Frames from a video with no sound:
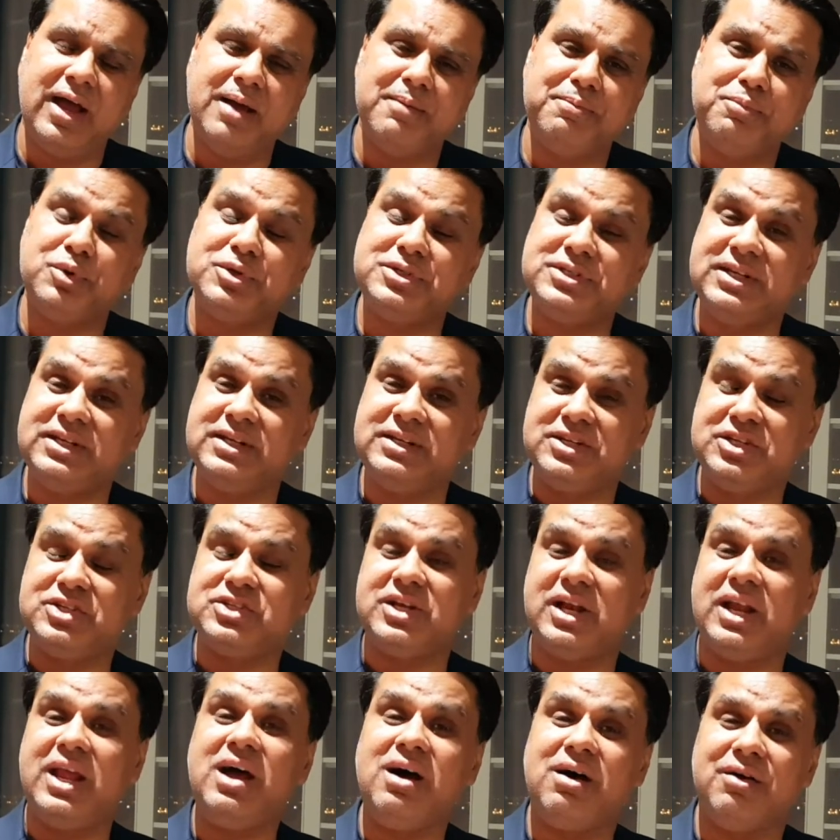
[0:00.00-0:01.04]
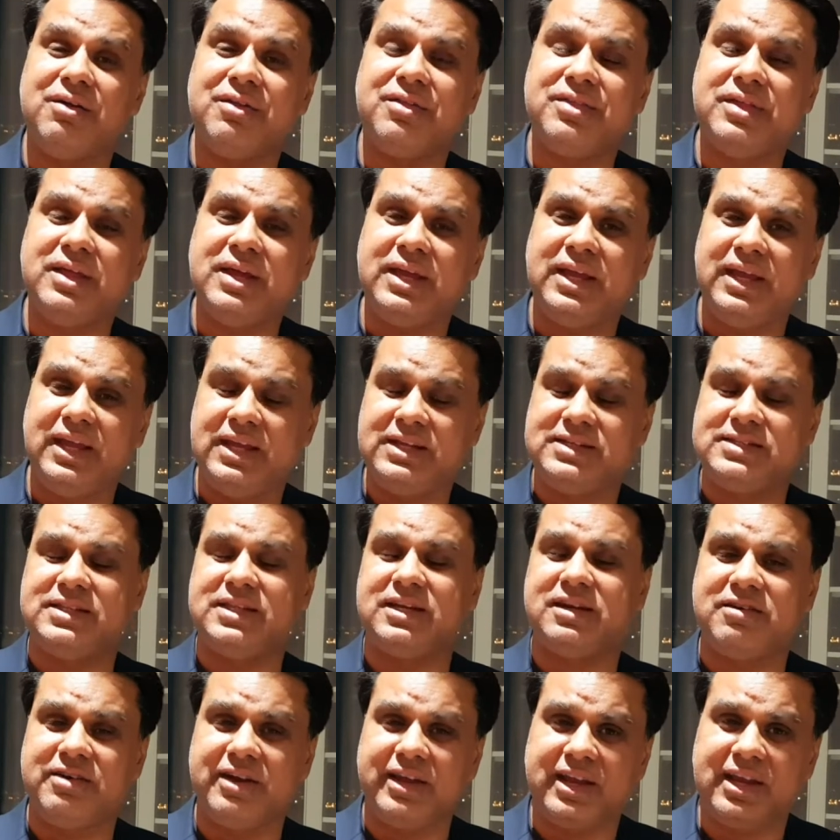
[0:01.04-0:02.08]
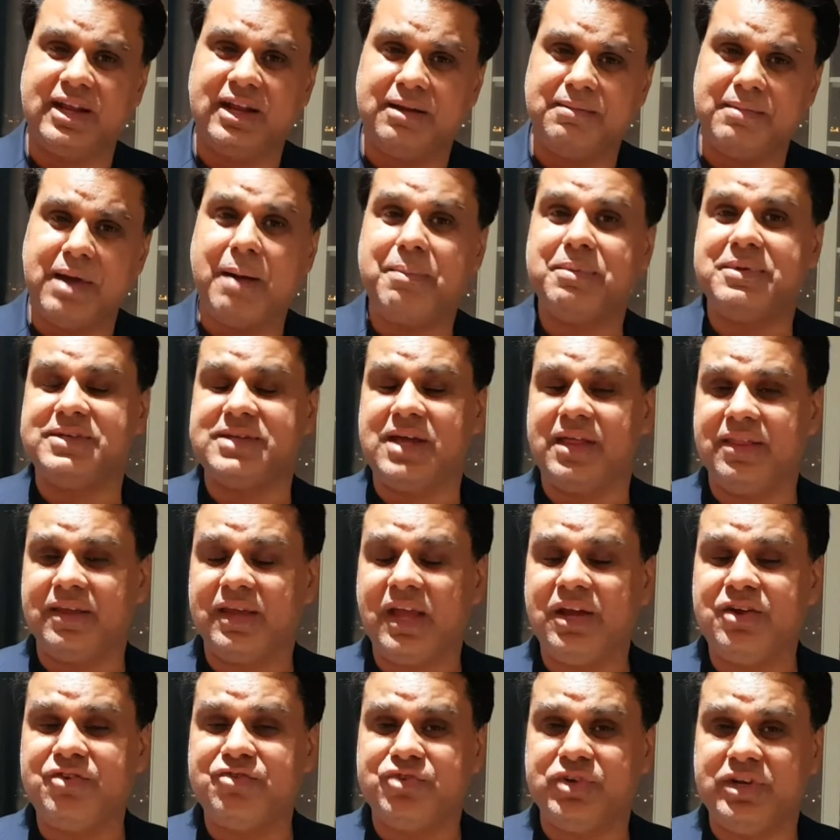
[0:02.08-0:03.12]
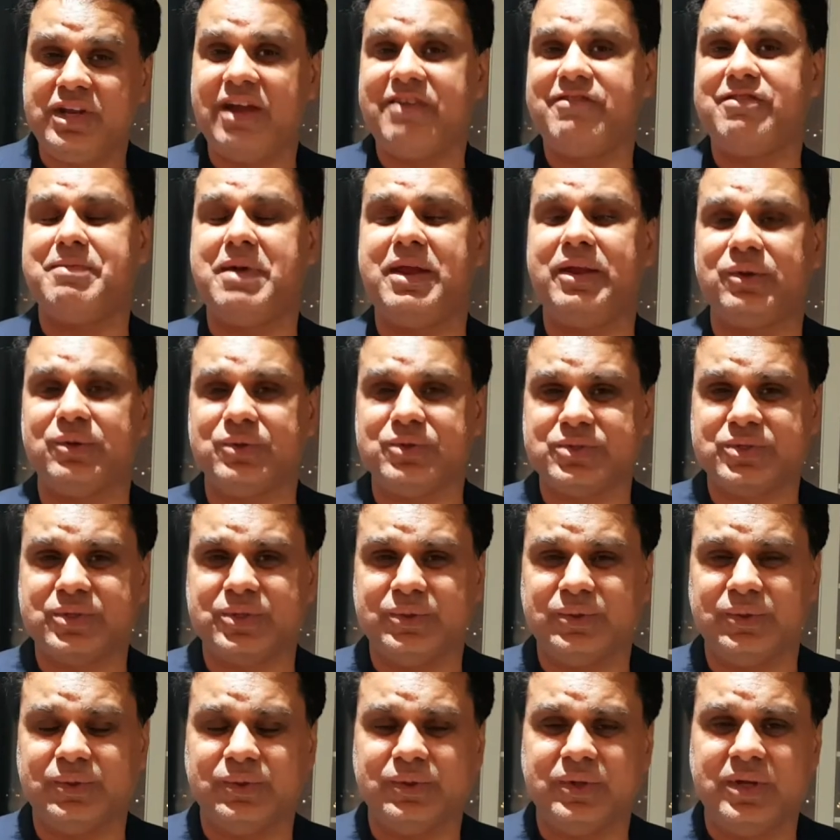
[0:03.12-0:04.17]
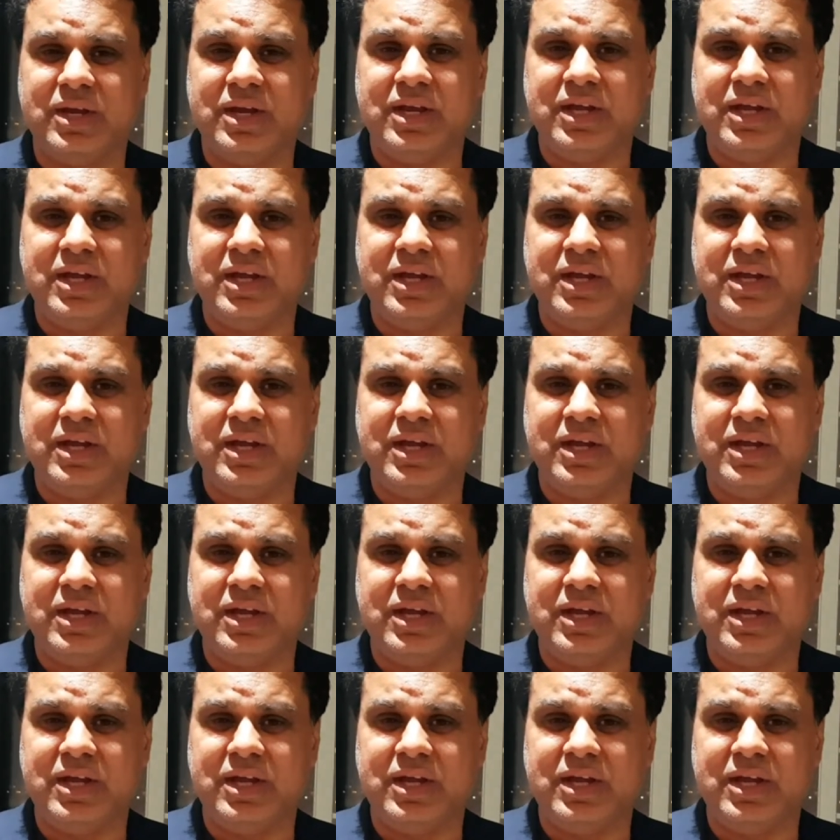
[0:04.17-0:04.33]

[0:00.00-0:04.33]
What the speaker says: put in digital health into the curriculum up and down the country in every medical school.